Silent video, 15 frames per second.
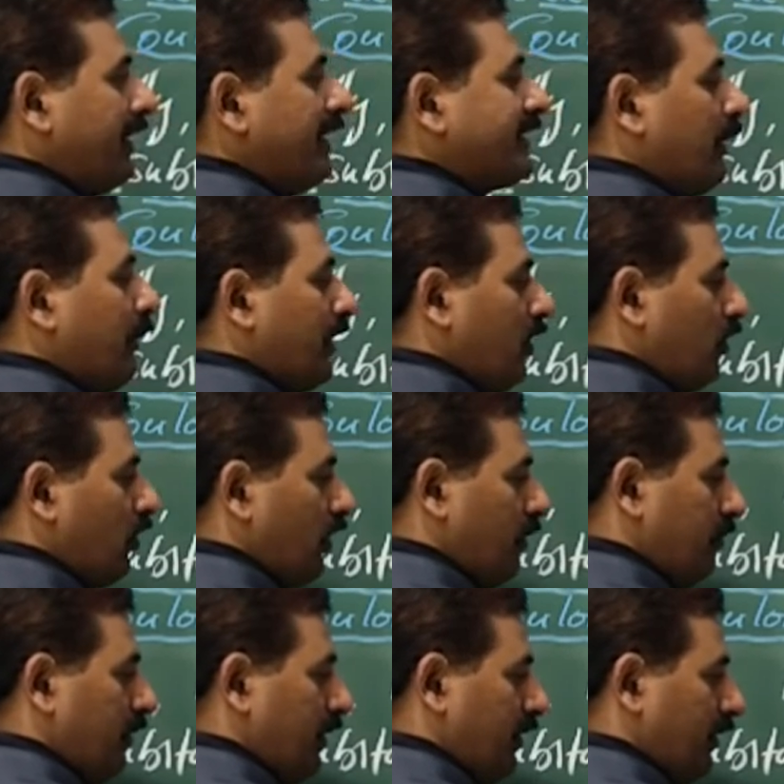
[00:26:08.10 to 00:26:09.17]
Avogadro
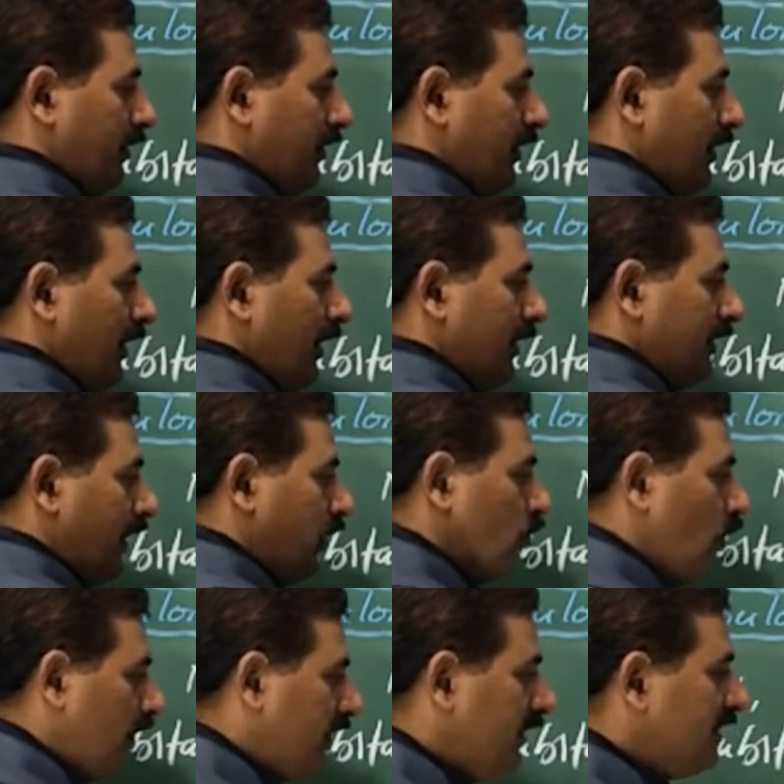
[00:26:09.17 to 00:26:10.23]
number. Then
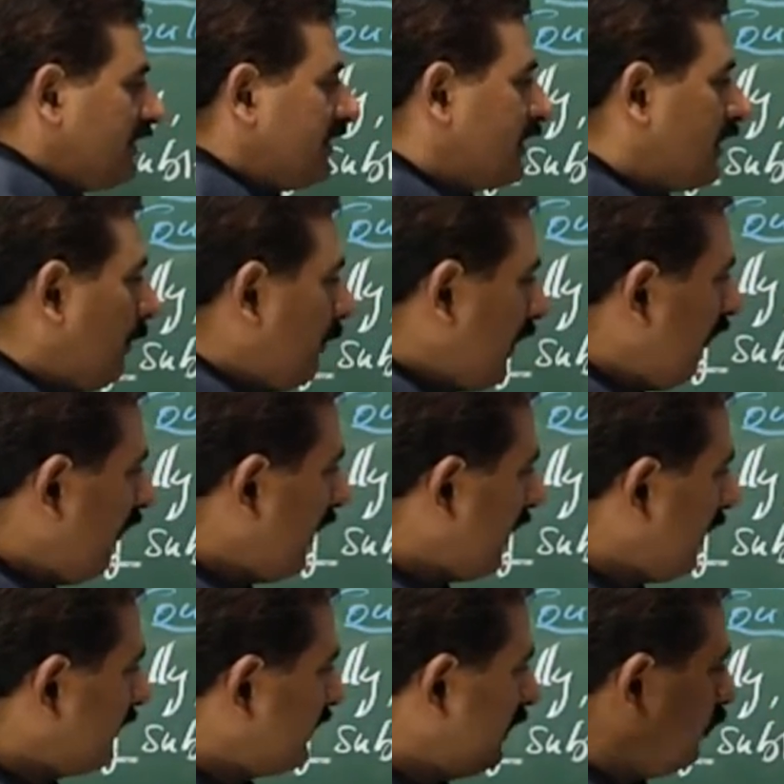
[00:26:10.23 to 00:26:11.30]
what is number of
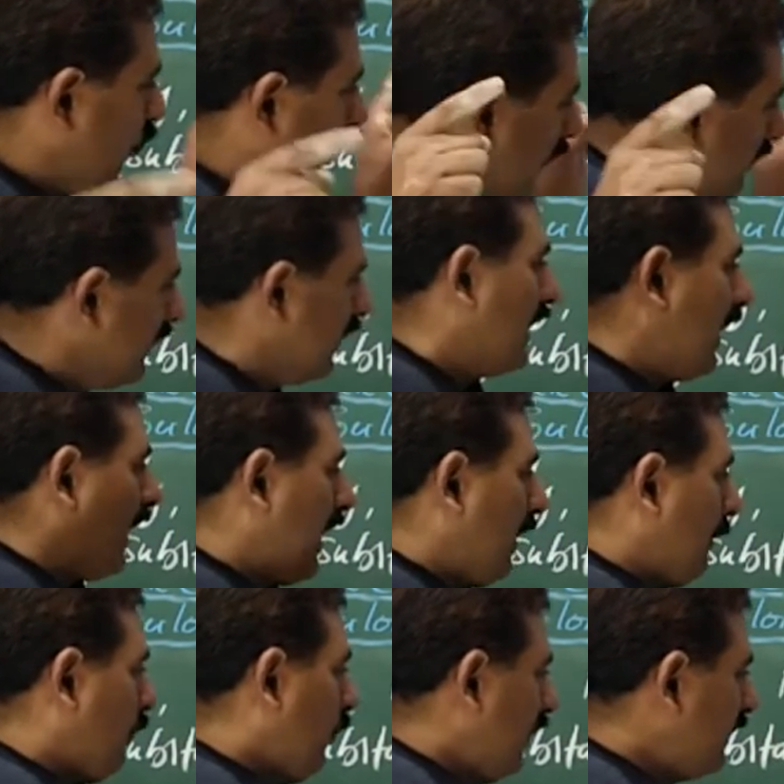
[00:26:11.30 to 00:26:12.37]
atoms in 1
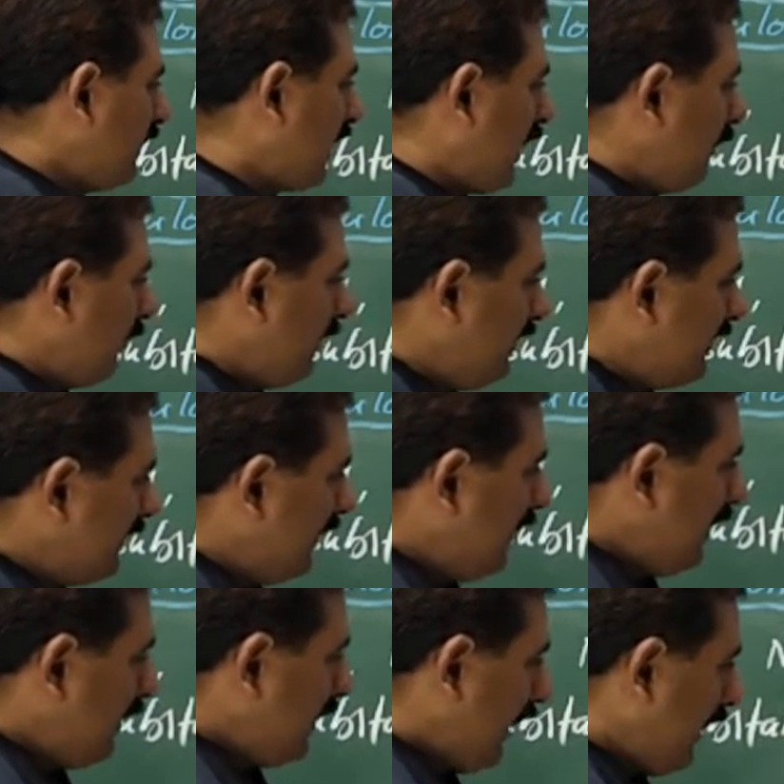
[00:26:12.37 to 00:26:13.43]
gram? 1 gram is
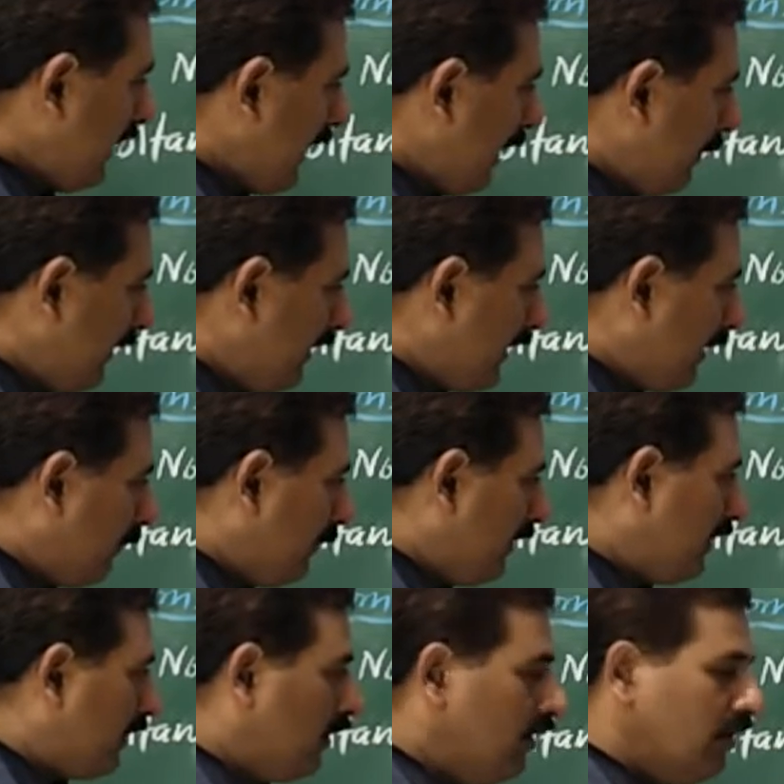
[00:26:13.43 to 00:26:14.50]
Na by M into